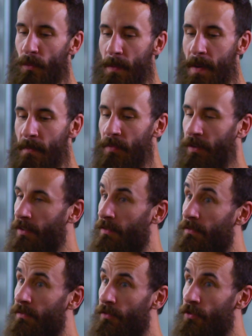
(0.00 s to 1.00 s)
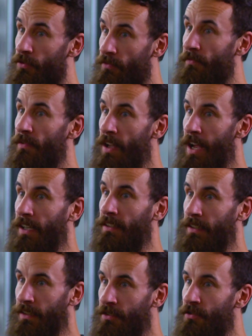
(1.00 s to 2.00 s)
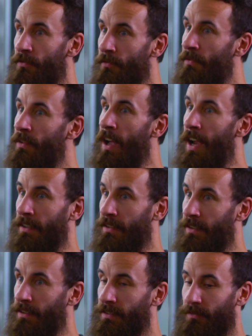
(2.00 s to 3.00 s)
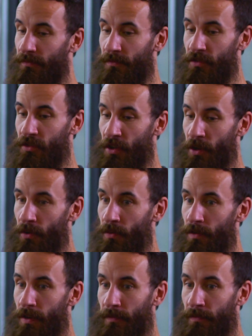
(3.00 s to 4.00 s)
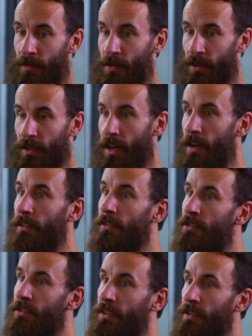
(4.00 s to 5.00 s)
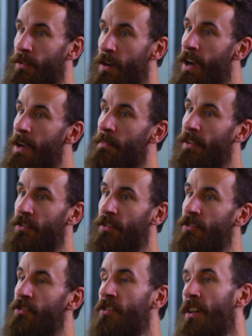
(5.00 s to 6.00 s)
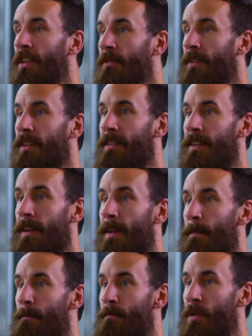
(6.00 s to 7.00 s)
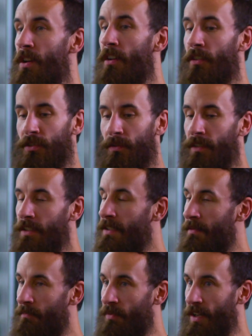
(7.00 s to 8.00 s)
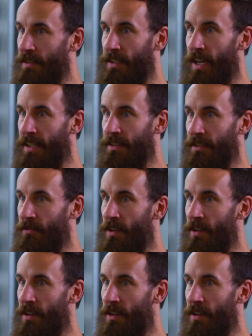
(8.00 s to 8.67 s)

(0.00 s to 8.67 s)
Remember, truthful acting is truthful acting. So if your character is going to cry, make sure it's genuine, but it also doesn't impress casting